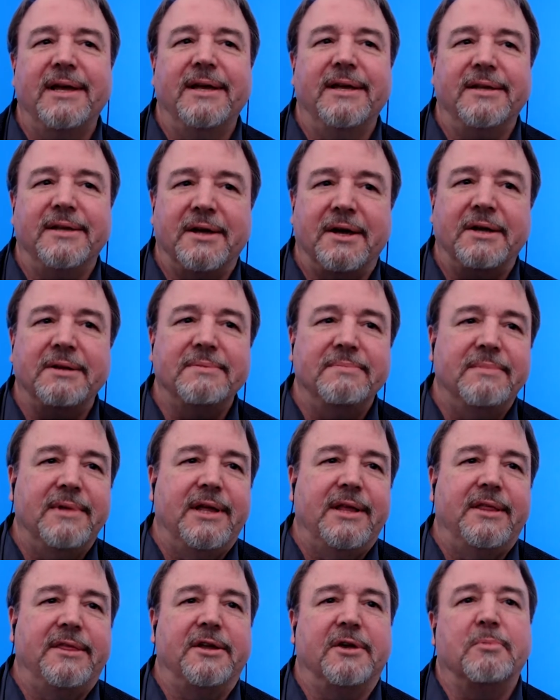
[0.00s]
yet
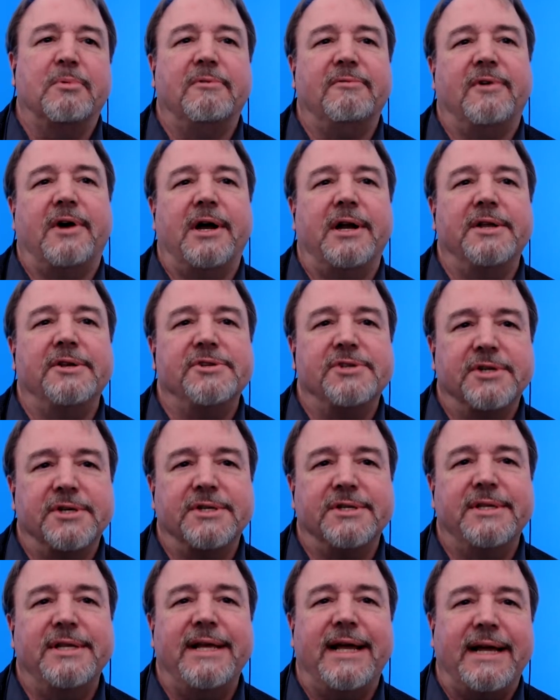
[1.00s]
they're provided
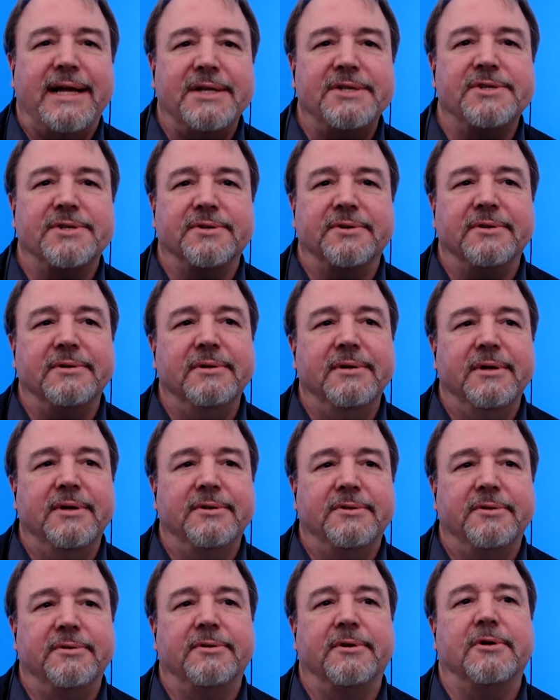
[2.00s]
just the answer
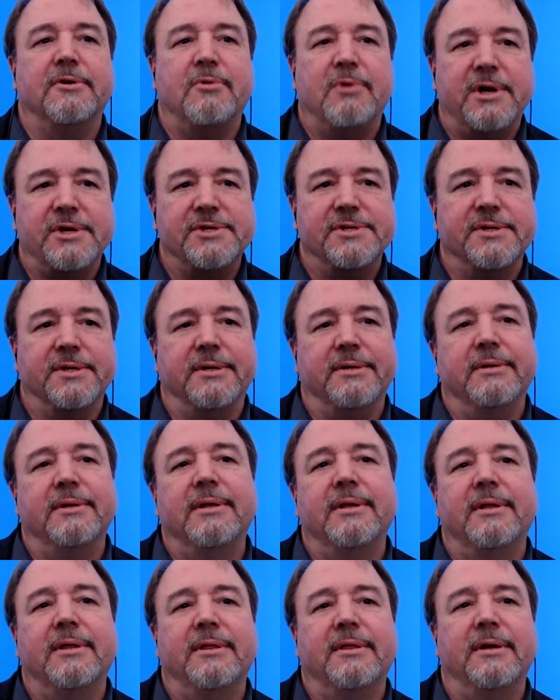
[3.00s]
to their question,
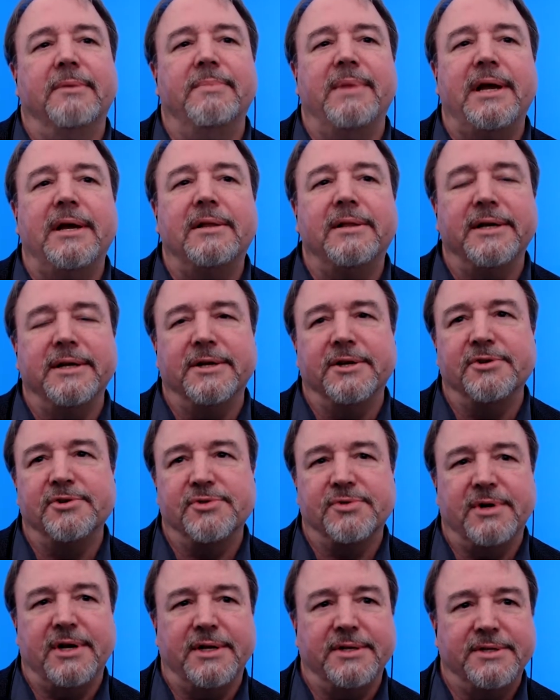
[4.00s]
the mailing
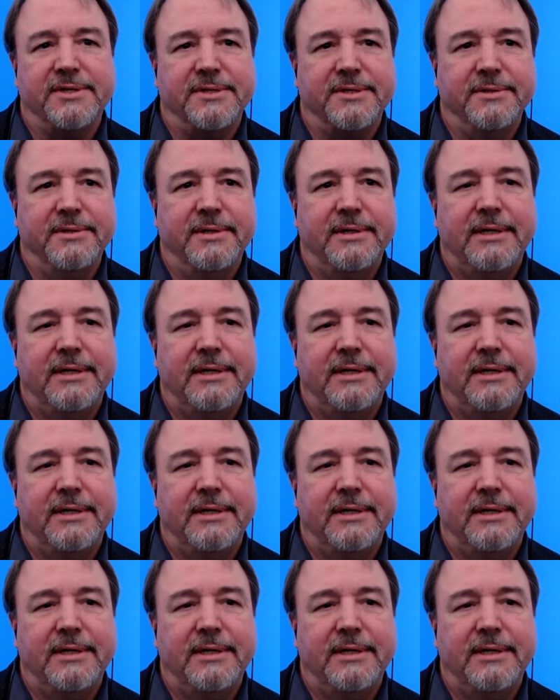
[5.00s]
address.